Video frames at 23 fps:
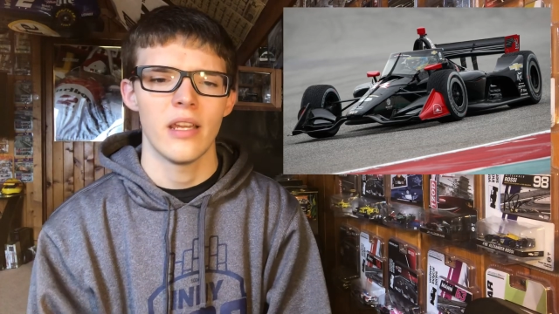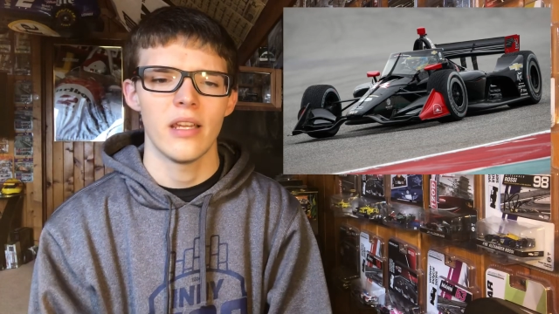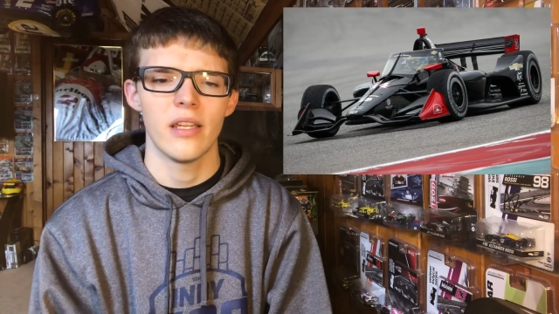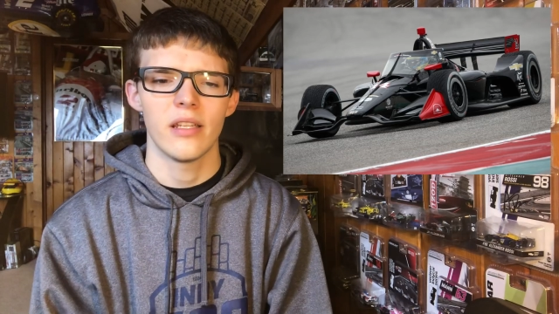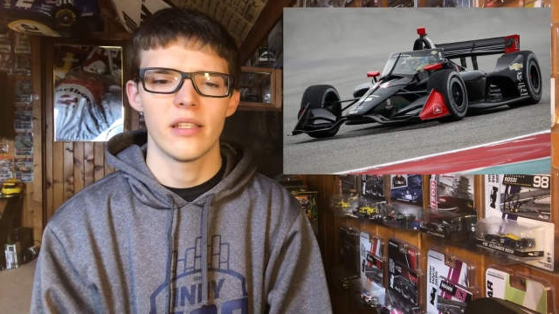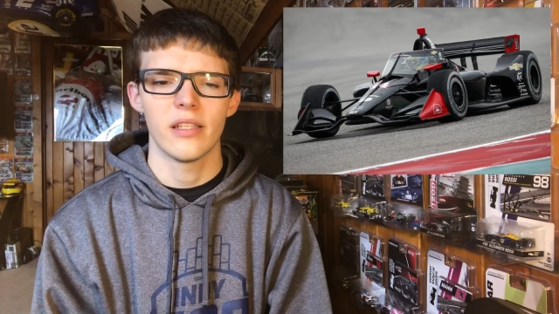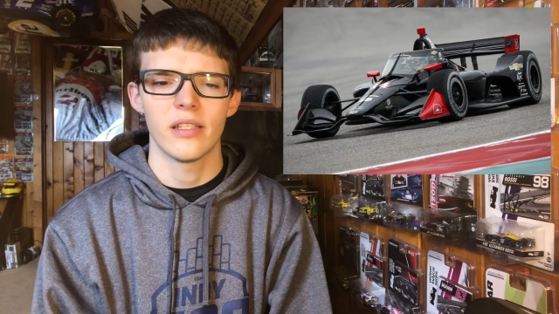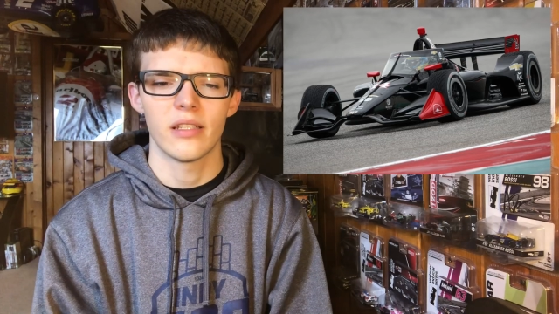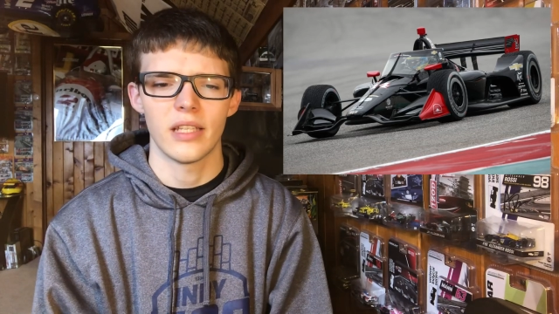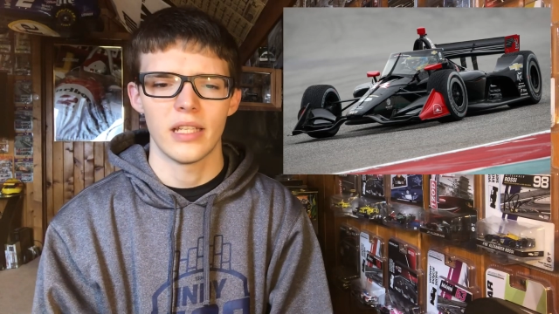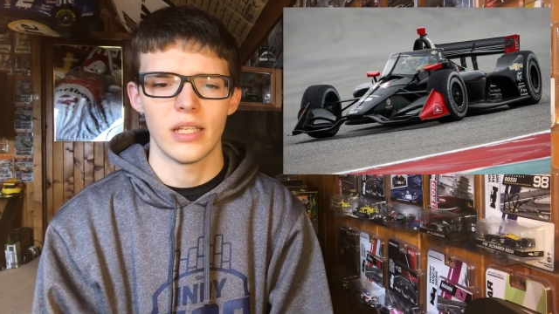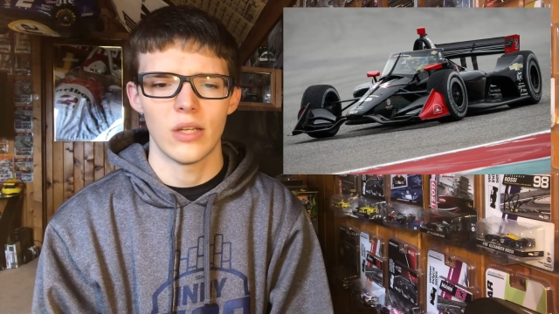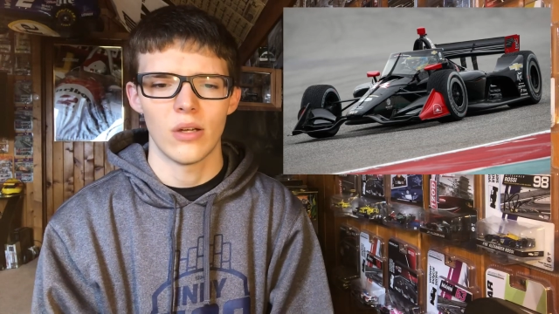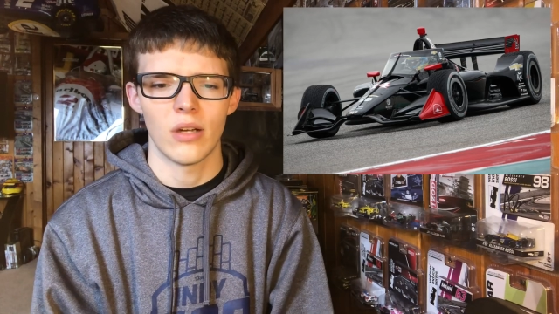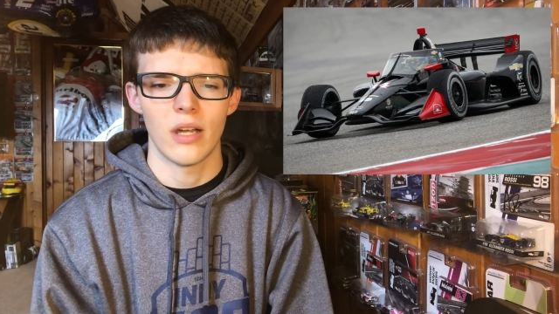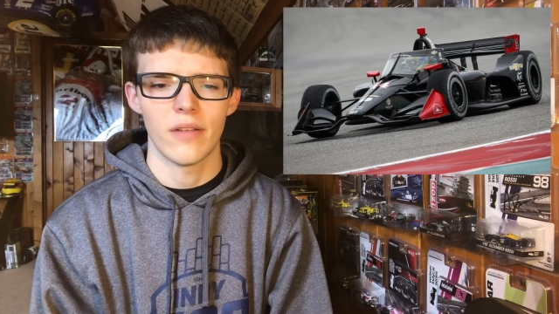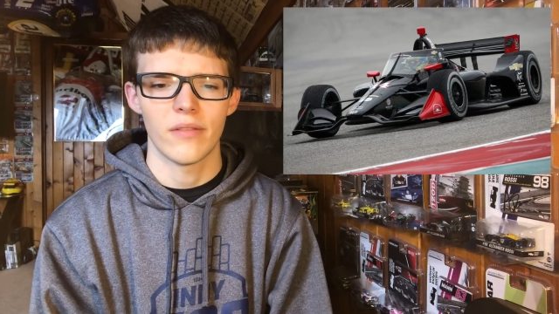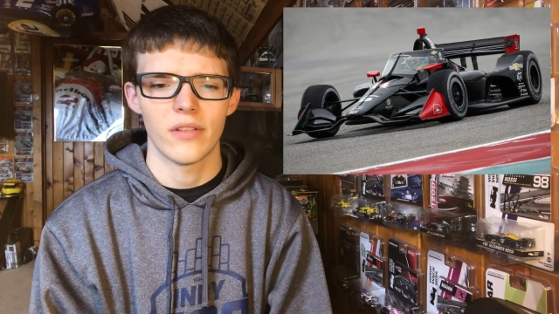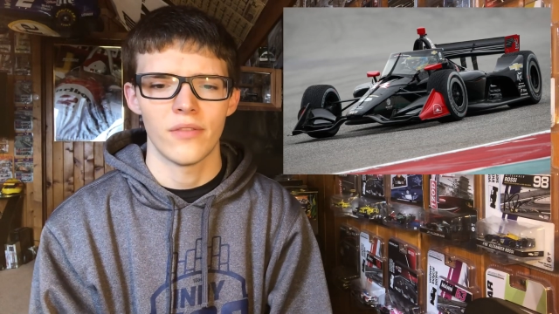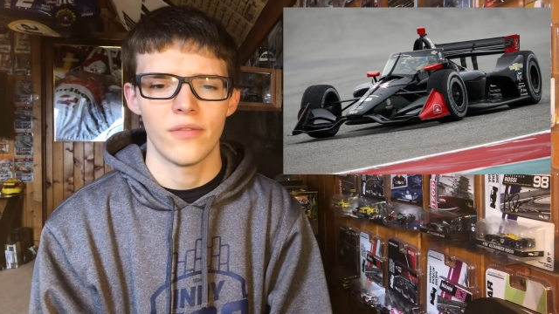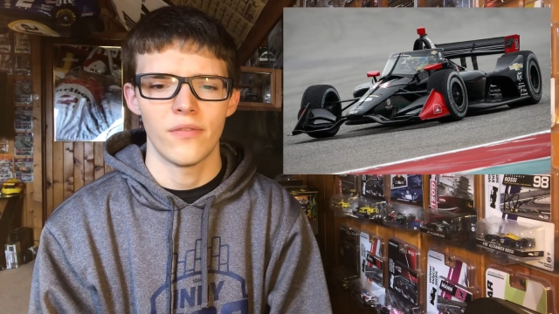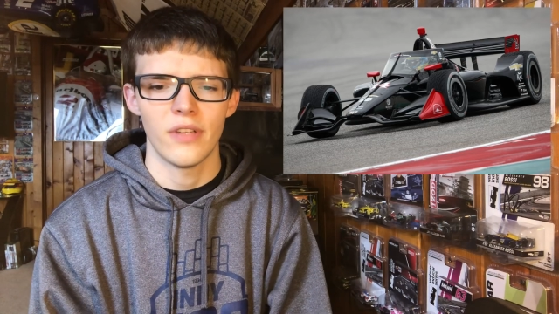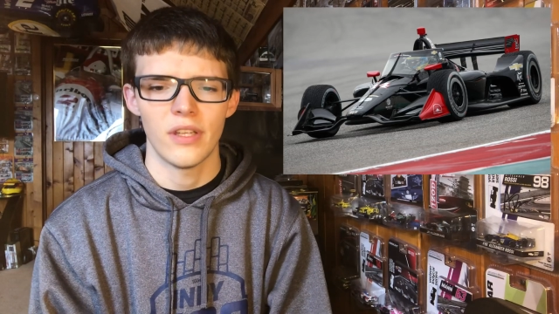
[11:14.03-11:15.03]
since they don't
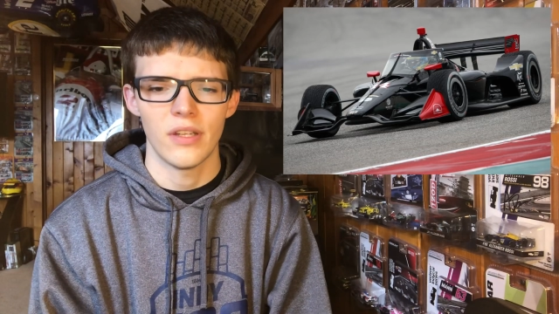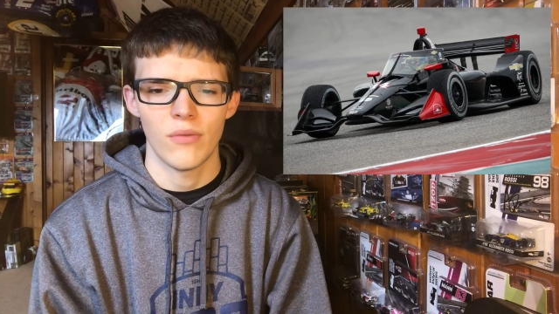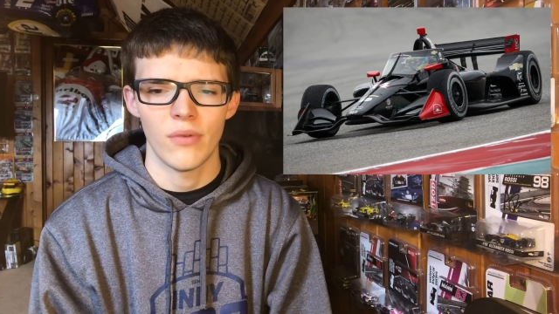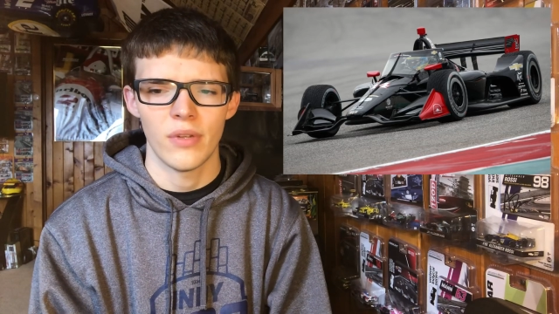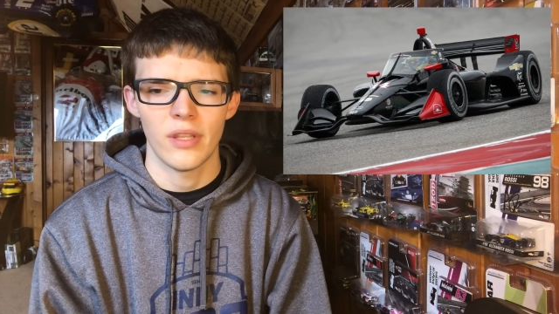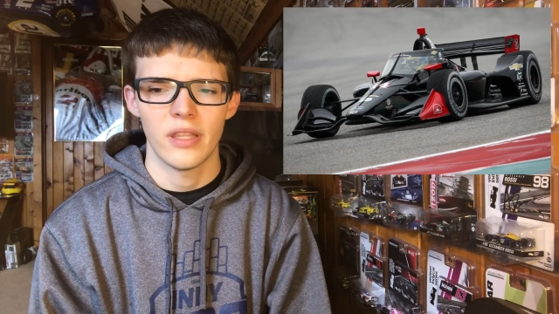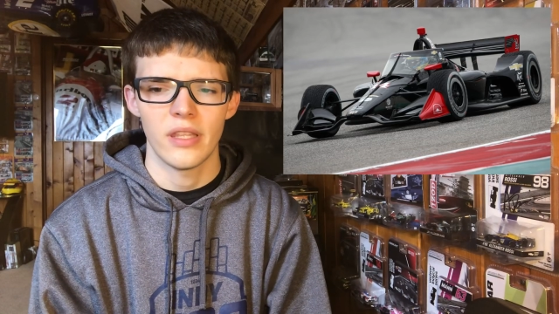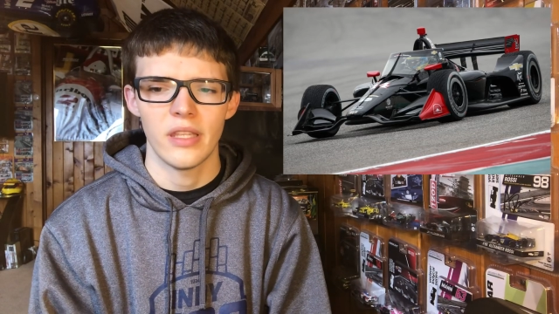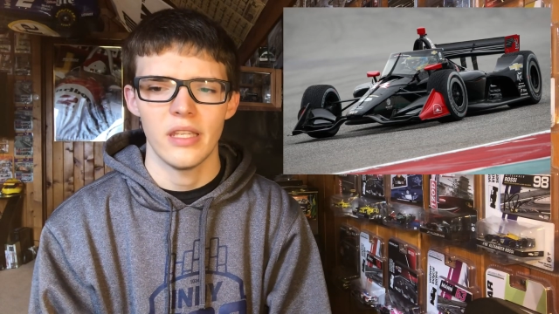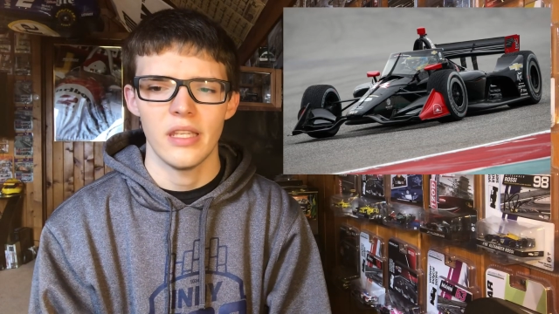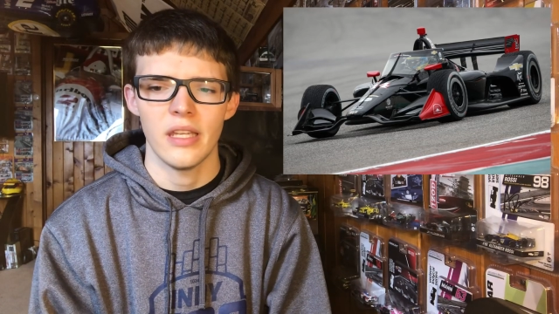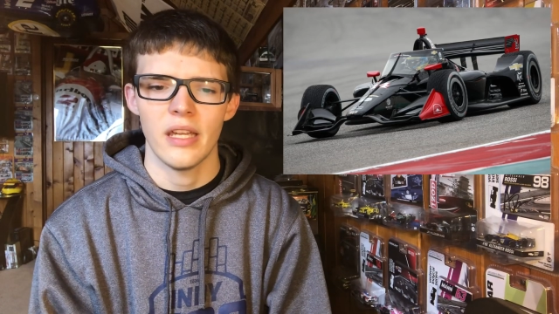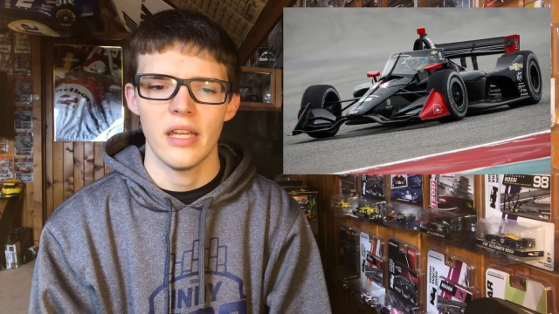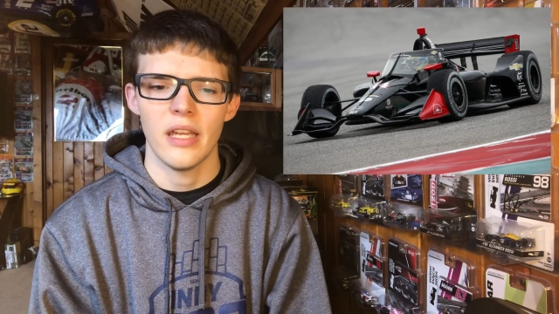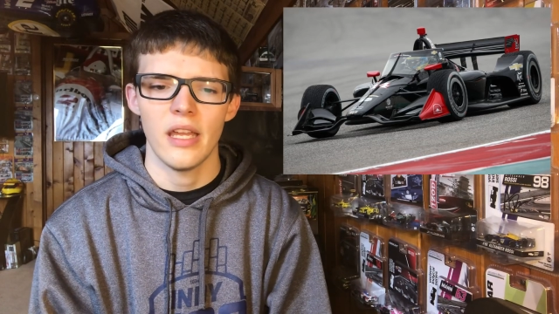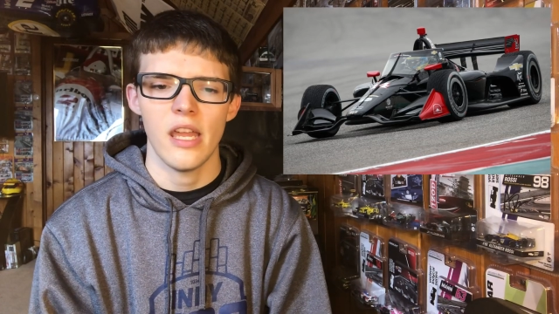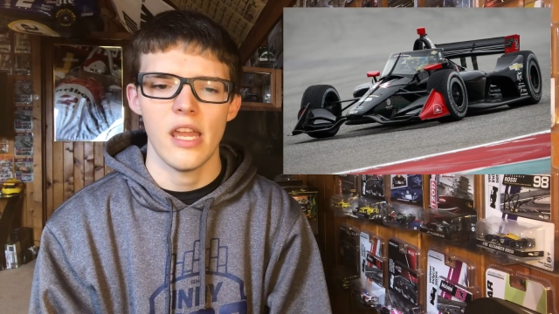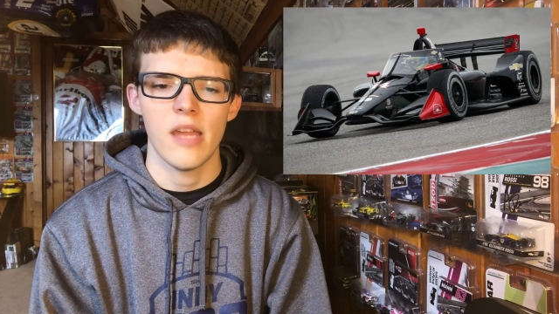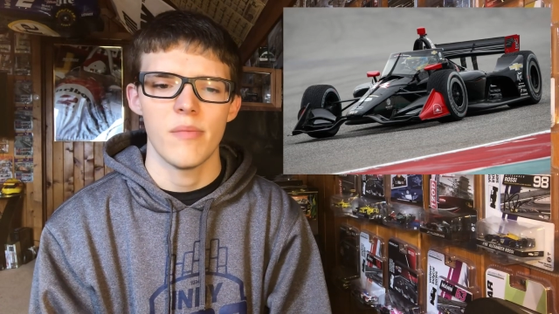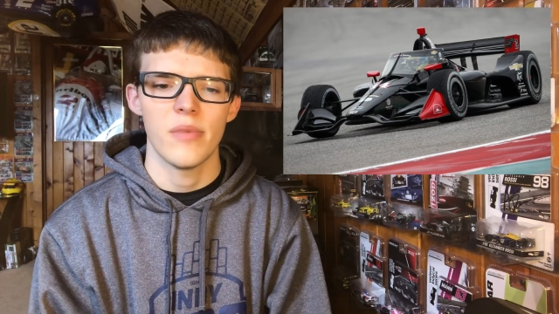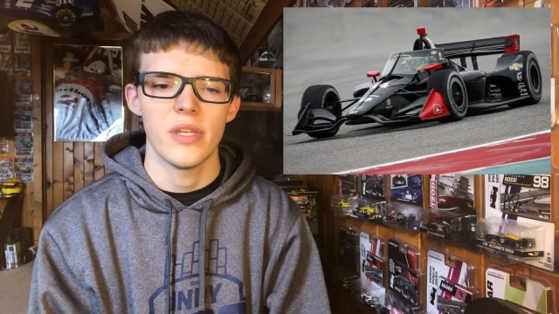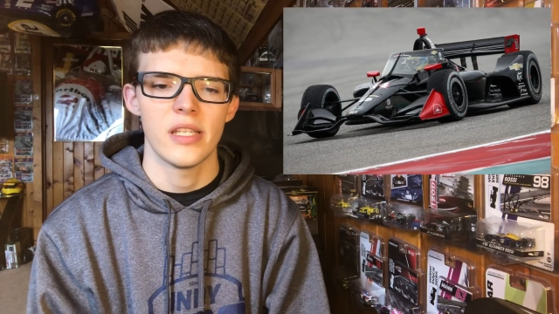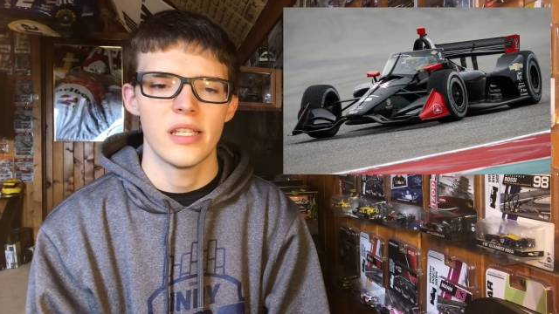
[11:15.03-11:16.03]
have to fit with the
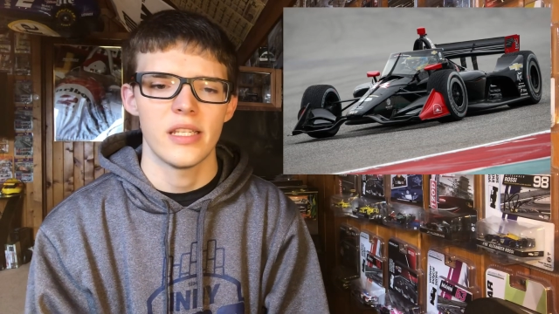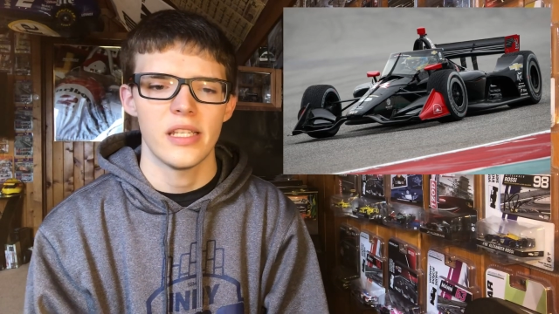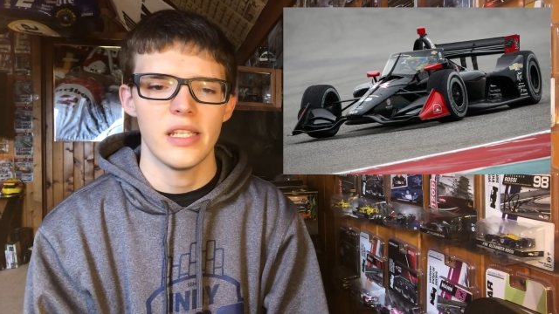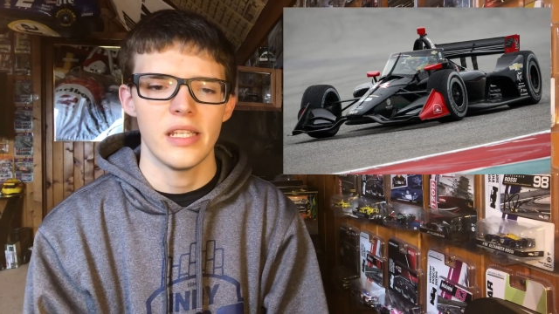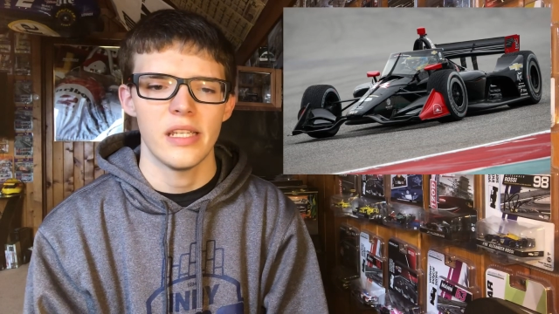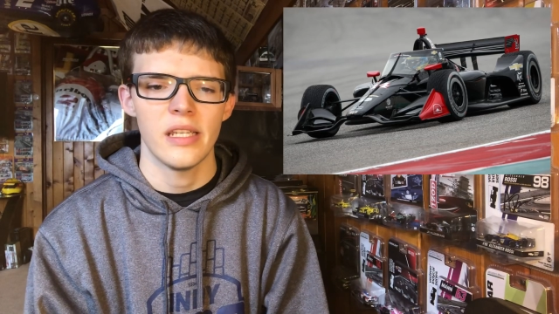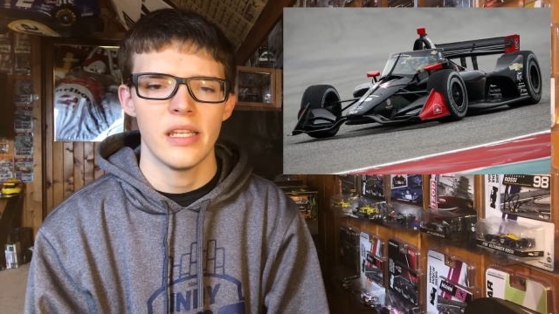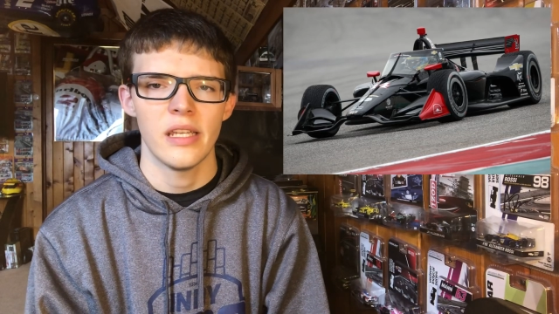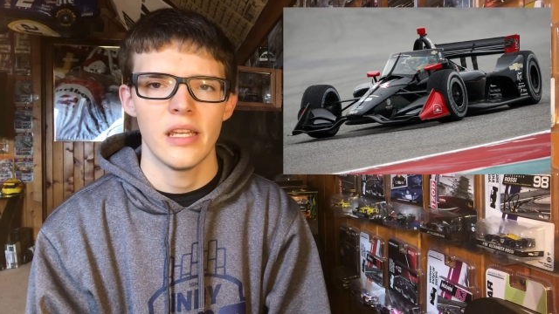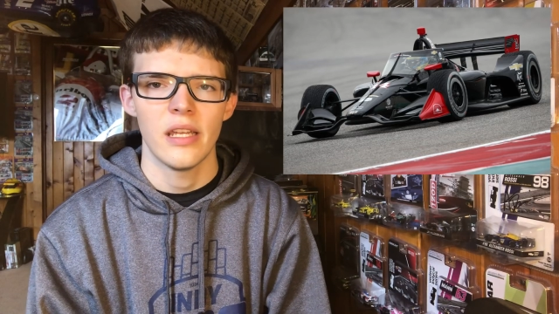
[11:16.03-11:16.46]
ABC